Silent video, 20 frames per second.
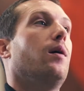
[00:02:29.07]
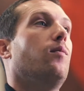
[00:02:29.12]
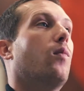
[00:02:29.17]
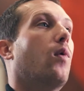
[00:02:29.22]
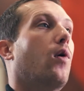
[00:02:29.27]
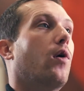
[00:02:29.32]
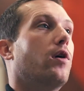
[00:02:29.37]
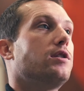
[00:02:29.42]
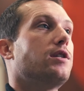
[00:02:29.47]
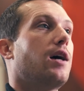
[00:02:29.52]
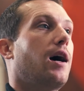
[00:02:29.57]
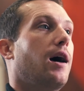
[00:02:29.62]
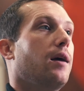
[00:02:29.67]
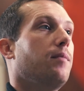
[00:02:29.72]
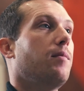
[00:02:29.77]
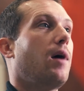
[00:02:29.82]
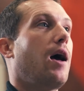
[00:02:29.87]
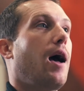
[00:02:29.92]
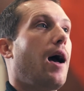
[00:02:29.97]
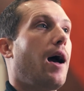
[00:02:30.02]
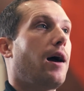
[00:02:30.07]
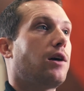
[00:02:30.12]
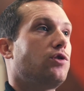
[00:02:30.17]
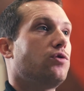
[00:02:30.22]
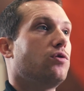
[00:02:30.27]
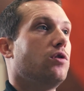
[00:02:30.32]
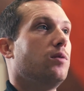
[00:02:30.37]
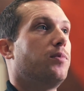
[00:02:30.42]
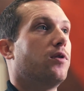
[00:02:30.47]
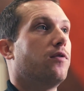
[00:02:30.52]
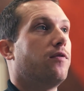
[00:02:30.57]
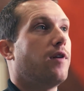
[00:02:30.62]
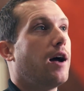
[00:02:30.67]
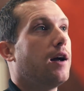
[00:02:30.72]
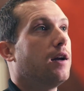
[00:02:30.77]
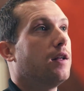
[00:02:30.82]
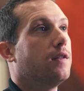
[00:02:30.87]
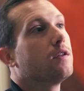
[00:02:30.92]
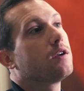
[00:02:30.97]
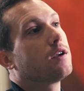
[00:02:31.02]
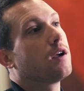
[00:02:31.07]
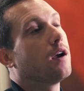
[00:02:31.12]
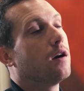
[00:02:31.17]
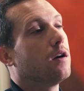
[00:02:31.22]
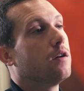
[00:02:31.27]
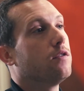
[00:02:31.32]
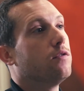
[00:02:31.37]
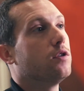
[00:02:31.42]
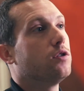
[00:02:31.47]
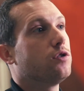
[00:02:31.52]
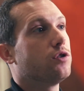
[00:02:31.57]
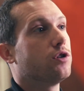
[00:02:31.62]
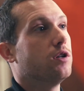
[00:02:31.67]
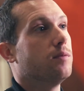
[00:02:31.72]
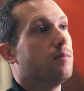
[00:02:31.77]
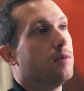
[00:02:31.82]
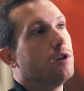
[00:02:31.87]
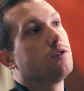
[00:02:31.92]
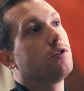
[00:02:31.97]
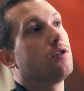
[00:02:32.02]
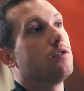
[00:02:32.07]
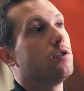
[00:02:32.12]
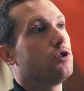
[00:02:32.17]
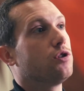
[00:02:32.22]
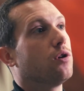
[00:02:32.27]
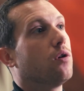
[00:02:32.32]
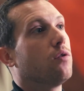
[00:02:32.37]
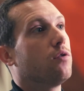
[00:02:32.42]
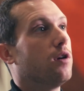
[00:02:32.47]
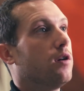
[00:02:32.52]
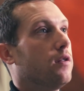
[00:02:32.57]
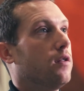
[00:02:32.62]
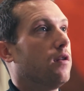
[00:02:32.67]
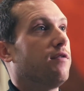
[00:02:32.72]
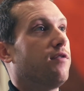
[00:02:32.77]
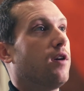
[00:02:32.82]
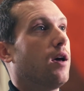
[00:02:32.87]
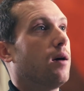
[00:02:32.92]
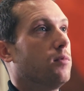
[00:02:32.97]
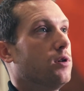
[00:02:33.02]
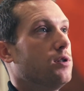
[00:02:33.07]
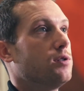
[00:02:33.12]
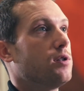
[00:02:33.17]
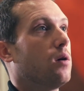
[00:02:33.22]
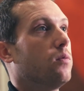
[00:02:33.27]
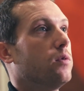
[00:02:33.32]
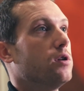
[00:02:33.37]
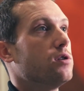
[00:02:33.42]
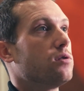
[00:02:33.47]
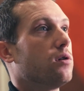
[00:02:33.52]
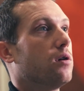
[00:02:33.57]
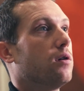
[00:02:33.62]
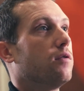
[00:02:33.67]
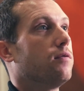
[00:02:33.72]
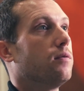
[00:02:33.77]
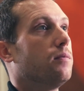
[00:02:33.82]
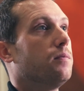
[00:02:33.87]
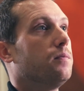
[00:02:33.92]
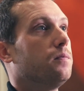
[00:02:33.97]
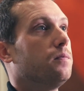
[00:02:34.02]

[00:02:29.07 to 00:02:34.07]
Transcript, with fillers: and more time actually providing the care and the treatment to the children and the families that we serve.